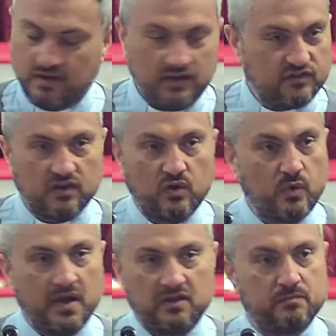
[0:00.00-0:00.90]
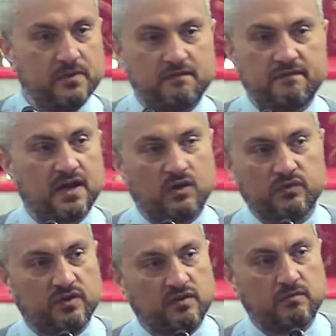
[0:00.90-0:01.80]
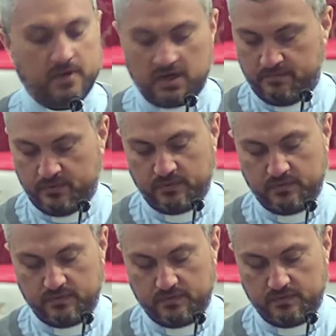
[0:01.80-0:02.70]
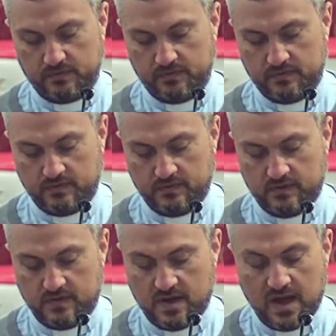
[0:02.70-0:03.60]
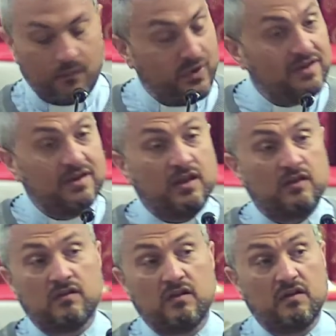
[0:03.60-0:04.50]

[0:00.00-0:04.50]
is nowhere to be found in the Bible. And we need